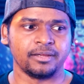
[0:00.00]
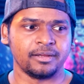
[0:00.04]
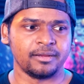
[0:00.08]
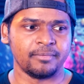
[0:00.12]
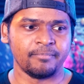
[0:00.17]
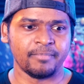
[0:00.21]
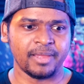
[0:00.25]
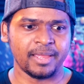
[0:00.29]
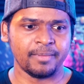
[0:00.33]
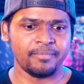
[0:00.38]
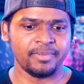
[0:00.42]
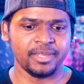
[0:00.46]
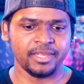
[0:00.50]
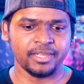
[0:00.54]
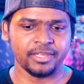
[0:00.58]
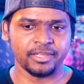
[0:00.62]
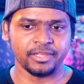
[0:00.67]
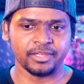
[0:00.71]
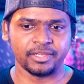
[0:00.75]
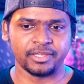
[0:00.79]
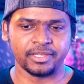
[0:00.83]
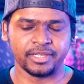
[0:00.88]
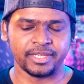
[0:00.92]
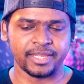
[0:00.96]

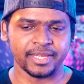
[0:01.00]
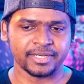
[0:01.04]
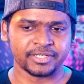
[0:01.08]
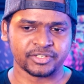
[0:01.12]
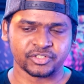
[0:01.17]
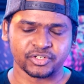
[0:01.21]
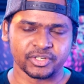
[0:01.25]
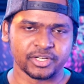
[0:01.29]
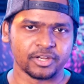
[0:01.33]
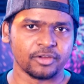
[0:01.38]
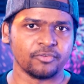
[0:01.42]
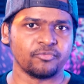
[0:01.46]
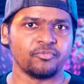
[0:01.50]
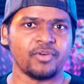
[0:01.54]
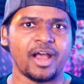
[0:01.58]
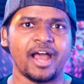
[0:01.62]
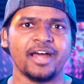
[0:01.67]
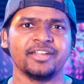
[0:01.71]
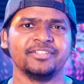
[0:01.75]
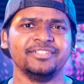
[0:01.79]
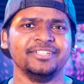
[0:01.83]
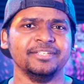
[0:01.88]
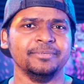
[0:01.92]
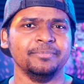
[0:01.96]
maybe get rid of
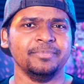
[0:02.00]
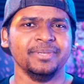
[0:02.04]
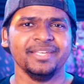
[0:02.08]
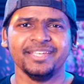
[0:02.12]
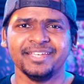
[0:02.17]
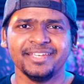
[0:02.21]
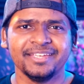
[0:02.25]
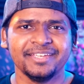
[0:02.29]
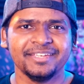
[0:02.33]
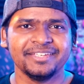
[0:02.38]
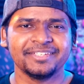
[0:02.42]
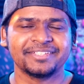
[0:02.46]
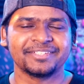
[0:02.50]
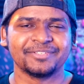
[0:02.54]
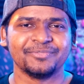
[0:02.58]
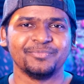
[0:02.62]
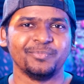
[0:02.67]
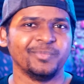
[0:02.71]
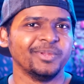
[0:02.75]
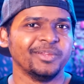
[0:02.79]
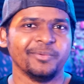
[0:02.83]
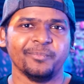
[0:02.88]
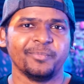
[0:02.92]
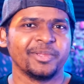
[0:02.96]
RGBs,
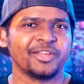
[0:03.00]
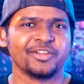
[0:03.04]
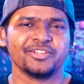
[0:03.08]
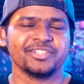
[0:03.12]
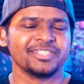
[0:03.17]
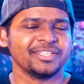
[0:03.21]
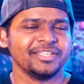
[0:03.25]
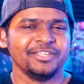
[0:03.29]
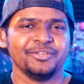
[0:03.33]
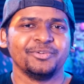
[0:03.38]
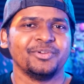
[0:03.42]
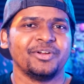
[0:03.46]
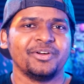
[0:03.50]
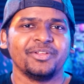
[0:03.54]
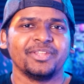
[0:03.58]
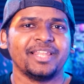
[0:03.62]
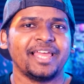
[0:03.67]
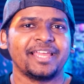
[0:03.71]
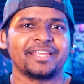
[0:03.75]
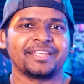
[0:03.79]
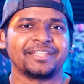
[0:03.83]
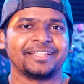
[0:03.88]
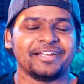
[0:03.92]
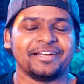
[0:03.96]
because
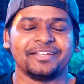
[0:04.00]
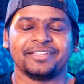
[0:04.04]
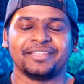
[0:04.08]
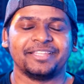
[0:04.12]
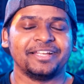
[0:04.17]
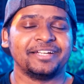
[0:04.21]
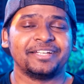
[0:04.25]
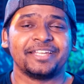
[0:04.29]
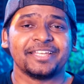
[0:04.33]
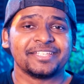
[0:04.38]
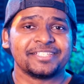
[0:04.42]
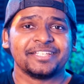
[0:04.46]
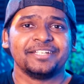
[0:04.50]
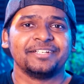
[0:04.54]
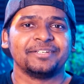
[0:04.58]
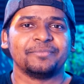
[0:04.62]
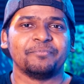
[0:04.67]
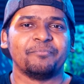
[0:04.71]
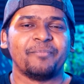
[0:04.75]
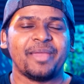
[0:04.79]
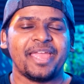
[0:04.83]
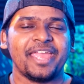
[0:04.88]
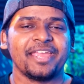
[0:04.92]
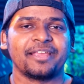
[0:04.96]
that doesn't
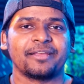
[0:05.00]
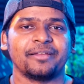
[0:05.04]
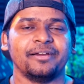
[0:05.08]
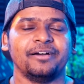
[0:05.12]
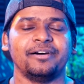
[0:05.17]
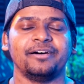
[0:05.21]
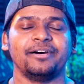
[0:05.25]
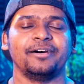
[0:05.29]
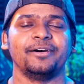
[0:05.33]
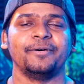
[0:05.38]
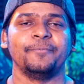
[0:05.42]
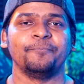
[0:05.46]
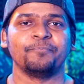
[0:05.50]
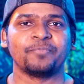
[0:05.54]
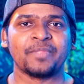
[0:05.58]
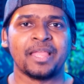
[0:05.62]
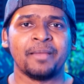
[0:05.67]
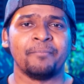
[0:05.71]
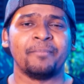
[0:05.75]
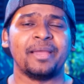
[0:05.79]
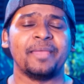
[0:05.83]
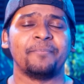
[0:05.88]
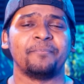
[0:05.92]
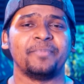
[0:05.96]
make
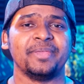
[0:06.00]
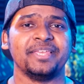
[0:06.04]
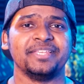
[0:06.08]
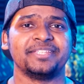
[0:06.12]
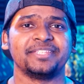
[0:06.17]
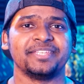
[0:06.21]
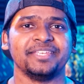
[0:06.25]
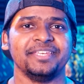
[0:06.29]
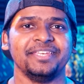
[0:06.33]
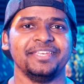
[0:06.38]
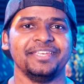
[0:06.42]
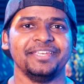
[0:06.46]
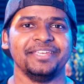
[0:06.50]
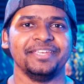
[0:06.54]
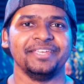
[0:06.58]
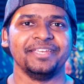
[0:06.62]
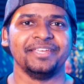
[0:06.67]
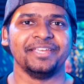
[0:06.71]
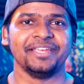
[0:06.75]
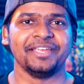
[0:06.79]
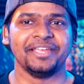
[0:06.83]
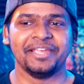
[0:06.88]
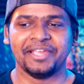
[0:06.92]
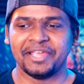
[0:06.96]
my PC
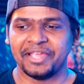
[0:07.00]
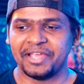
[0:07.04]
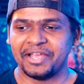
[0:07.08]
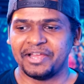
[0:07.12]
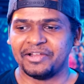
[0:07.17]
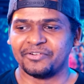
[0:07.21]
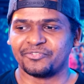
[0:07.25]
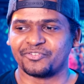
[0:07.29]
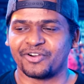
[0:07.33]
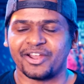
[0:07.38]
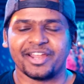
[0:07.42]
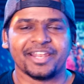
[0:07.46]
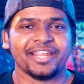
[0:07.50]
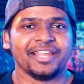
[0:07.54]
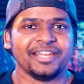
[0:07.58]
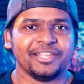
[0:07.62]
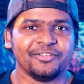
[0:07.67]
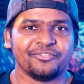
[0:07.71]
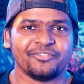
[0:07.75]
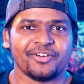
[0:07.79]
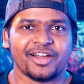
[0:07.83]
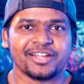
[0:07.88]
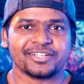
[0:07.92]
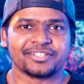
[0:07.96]
run any
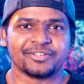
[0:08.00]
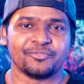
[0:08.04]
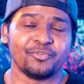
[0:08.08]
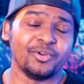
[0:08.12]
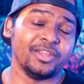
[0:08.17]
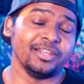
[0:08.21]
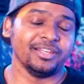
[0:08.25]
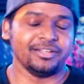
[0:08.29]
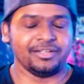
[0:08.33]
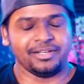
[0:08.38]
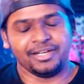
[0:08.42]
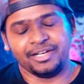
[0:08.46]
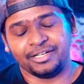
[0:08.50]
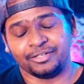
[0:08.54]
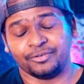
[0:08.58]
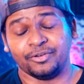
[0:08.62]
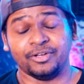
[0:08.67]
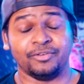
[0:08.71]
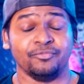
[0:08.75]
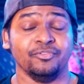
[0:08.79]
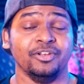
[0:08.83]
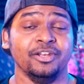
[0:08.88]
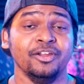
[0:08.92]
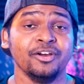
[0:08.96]
faster. Well,
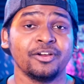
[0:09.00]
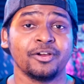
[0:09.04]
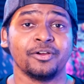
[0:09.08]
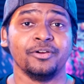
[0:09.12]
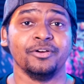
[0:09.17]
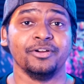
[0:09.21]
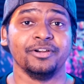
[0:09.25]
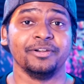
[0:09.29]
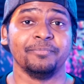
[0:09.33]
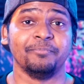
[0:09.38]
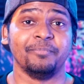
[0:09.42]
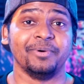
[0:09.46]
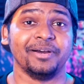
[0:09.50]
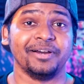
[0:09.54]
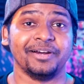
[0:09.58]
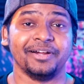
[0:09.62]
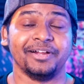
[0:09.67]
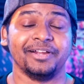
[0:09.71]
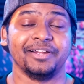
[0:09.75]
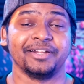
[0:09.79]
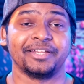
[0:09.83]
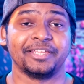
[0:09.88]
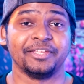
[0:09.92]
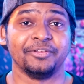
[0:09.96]
it will look good,
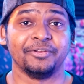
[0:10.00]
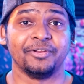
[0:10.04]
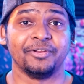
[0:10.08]
but